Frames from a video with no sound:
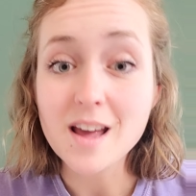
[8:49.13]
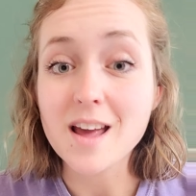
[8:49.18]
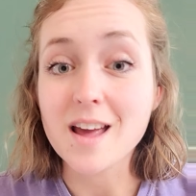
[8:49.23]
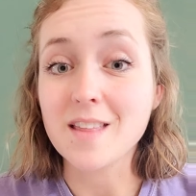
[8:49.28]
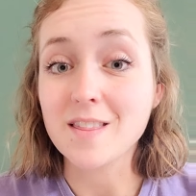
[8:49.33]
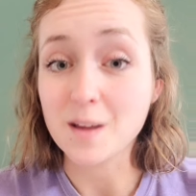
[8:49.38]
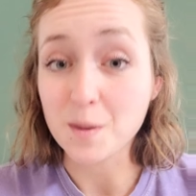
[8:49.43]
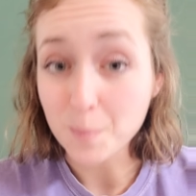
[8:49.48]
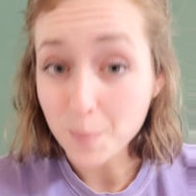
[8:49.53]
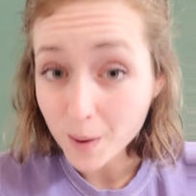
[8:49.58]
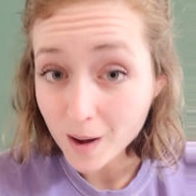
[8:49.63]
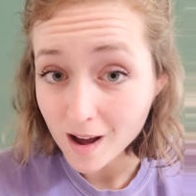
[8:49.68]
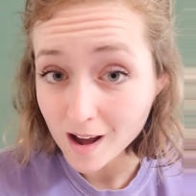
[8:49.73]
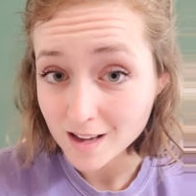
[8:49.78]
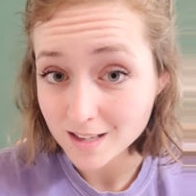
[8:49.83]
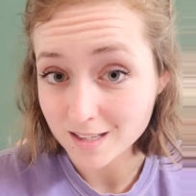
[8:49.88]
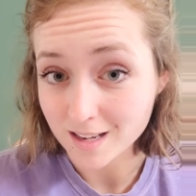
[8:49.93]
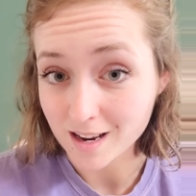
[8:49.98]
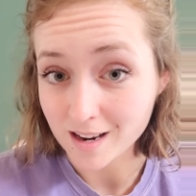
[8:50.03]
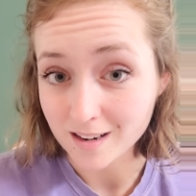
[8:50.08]
And then
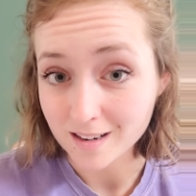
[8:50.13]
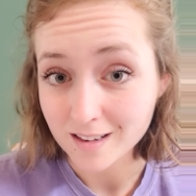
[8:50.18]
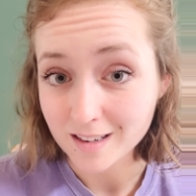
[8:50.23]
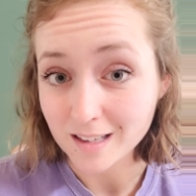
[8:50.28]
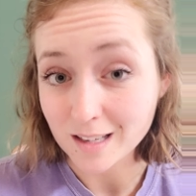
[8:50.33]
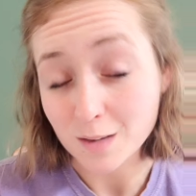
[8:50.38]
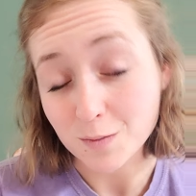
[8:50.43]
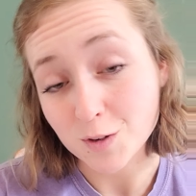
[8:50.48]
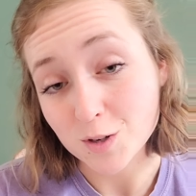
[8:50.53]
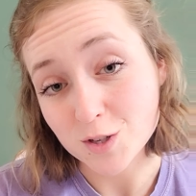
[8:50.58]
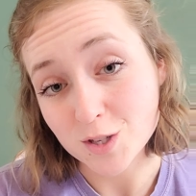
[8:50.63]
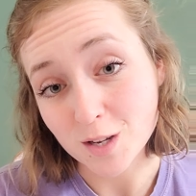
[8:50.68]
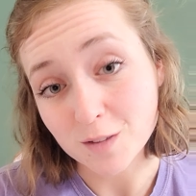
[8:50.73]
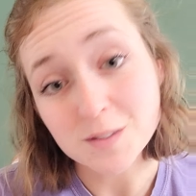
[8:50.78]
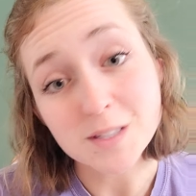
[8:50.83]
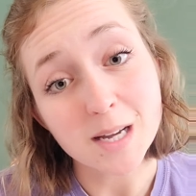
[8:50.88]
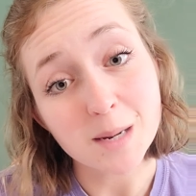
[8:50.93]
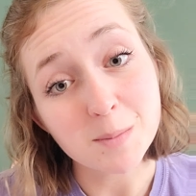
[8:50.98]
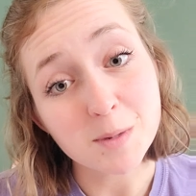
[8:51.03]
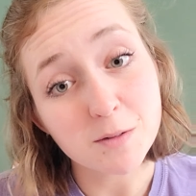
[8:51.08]
pause it. Give
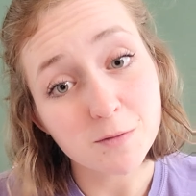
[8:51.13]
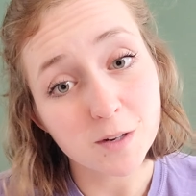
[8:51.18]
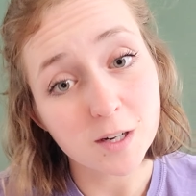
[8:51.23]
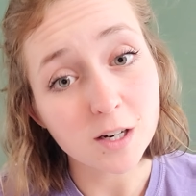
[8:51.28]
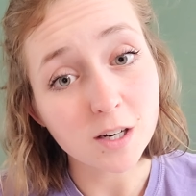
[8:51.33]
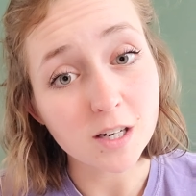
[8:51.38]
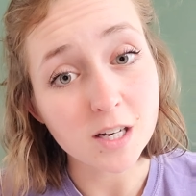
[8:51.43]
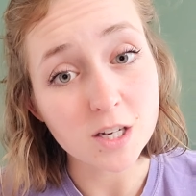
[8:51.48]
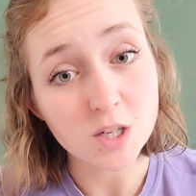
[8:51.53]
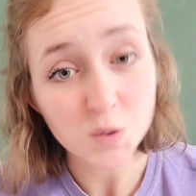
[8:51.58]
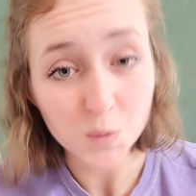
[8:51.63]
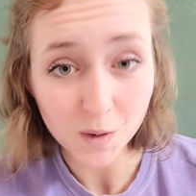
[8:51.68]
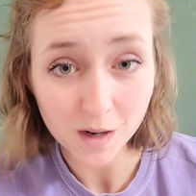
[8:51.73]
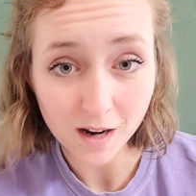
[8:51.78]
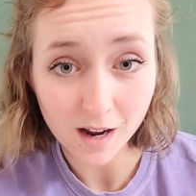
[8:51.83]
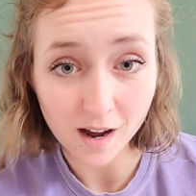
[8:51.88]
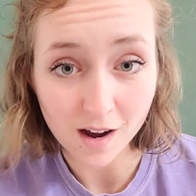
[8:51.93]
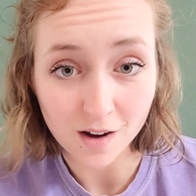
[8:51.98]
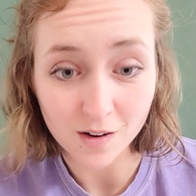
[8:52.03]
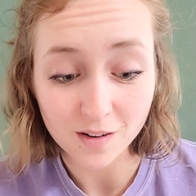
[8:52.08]
yourself time to figure each one
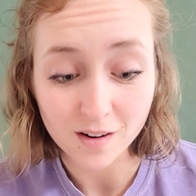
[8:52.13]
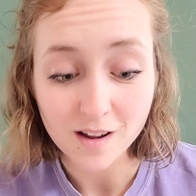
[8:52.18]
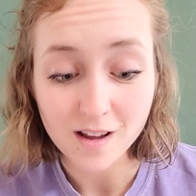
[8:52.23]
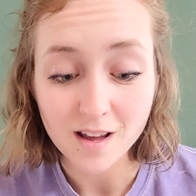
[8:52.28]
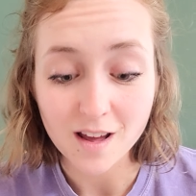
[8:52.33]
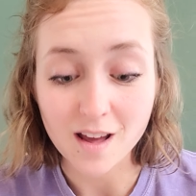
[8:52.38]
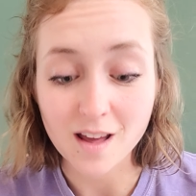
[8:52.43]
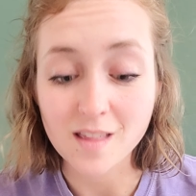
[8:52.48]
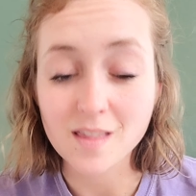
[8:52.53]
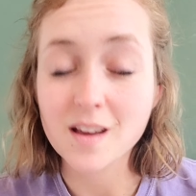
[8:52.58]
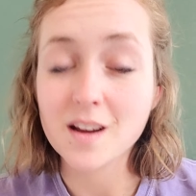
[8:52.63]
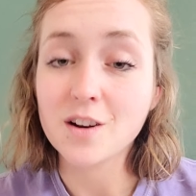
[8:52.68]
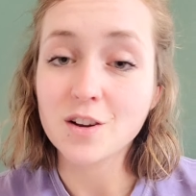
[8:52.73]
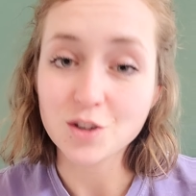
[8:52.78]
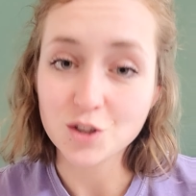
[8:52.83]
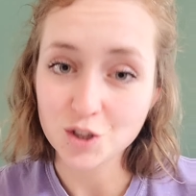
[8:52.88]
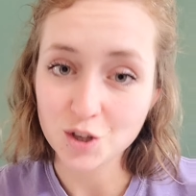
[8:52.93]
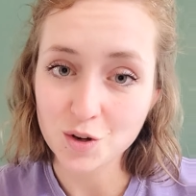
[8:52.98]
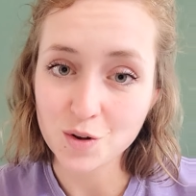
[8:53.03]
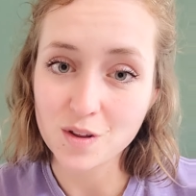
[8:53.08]
out, and then I'll
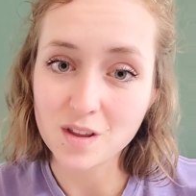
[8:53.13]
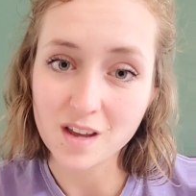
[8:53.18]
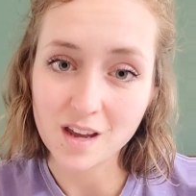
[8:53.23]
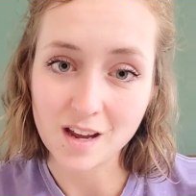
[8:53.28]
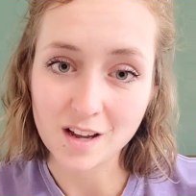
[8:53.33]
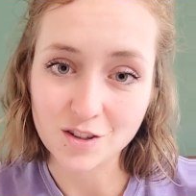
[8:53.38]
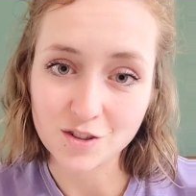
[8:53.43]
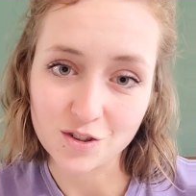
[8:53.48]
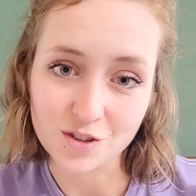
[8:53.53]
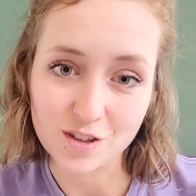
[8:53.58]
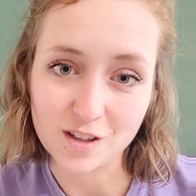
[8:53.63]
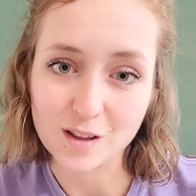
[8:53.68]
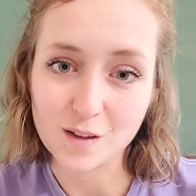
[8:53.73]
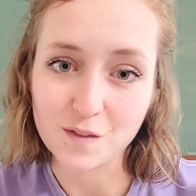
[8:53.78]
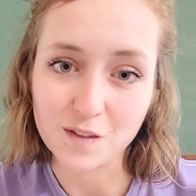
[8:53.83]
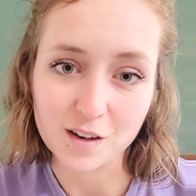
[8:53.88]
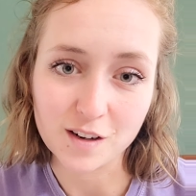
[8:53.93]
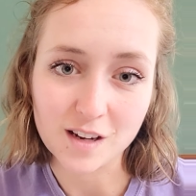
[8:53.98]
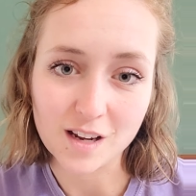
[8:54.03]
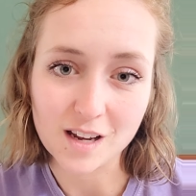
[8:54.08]
show you the answers at the
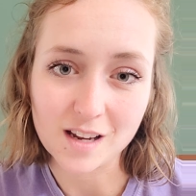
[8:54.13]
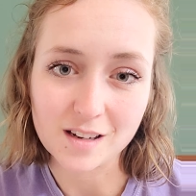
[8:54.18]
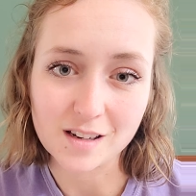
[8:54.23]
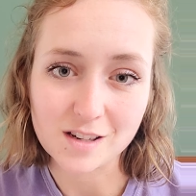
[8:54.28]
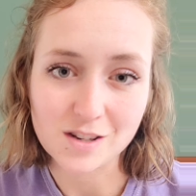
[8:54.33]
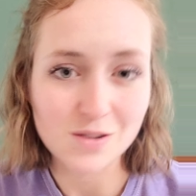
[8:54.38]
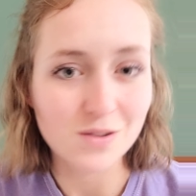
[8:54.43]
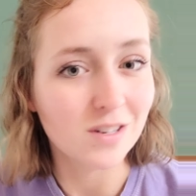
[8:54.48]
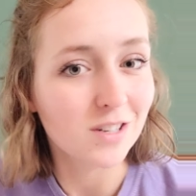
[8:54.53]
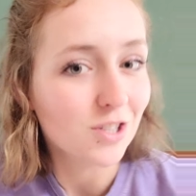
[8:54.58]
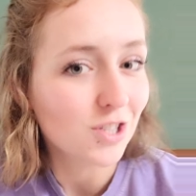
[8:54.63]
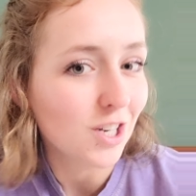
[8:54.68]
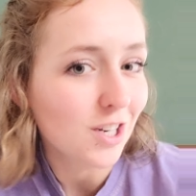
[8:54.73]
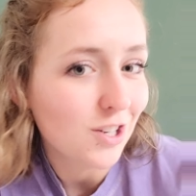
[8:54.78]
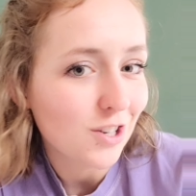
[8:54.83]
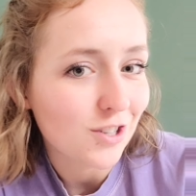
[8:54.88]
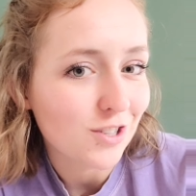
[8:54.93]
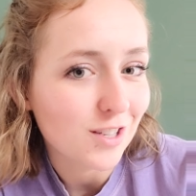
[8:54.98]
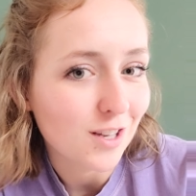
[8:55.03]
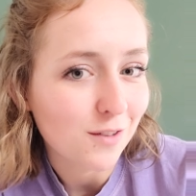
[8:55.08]
very end, and you can
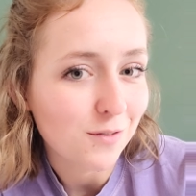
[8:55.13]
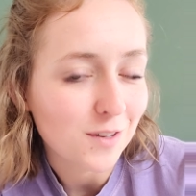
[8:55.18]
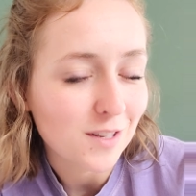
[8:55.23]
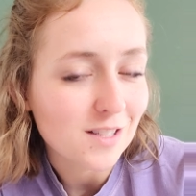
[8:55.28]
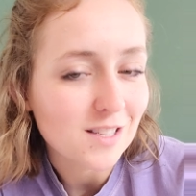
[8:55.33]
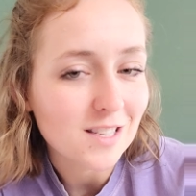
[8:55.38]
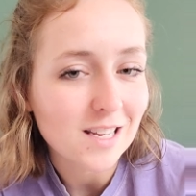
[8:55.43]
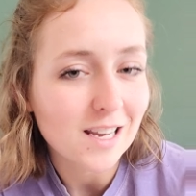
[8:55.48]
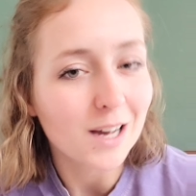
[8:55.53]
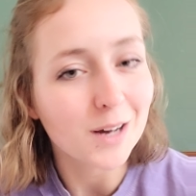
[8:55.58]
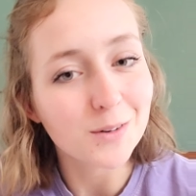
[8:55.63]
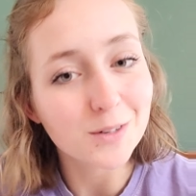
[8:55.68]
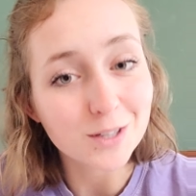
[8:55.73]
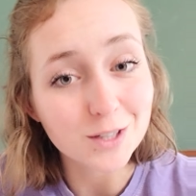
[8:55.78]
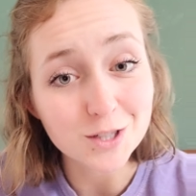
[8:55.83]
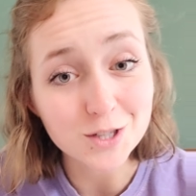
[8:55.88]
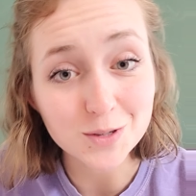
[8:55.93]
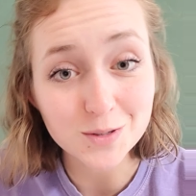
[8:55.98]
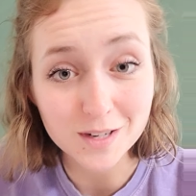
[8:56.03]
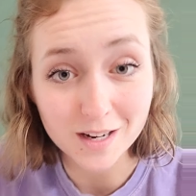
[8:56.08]
check yourself and see how
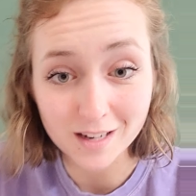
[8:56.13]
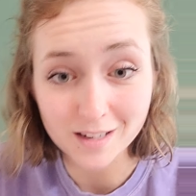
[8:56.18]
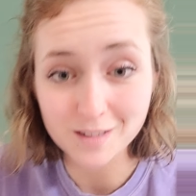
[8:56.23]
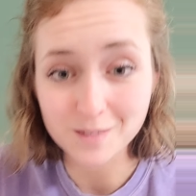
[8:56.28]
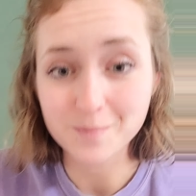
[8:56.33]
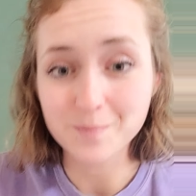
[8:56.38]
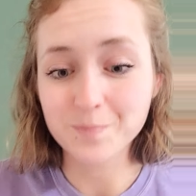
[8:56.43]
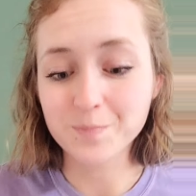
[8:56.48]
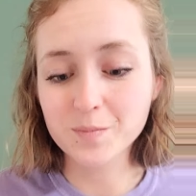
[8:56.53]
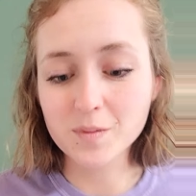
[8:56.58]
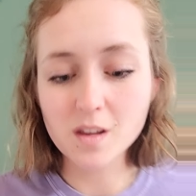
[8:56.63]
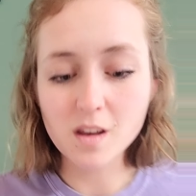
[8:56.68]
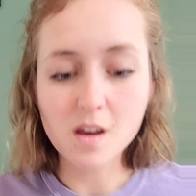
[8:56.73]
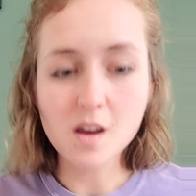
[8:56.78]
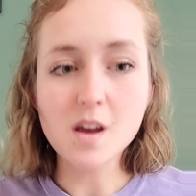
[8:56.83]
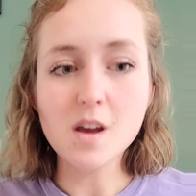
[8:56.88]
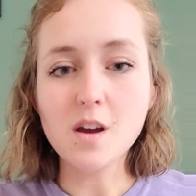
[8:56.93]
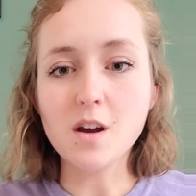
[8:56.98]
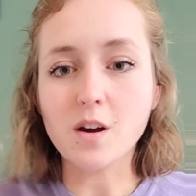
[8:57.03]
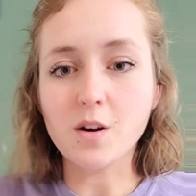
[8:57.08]
good you did.
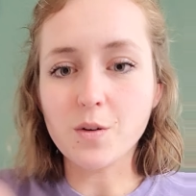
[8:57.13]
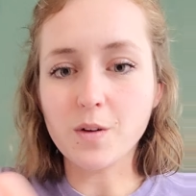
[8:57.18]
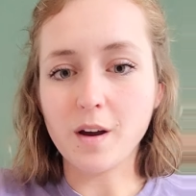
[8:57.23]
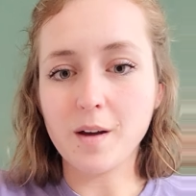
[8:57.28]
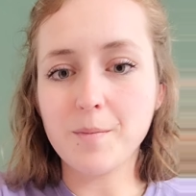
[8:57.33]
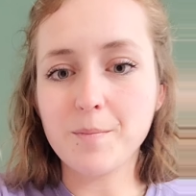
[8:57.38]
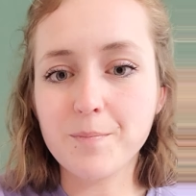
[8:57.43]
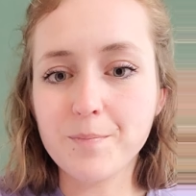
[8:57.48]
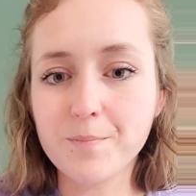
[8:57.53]
Okay.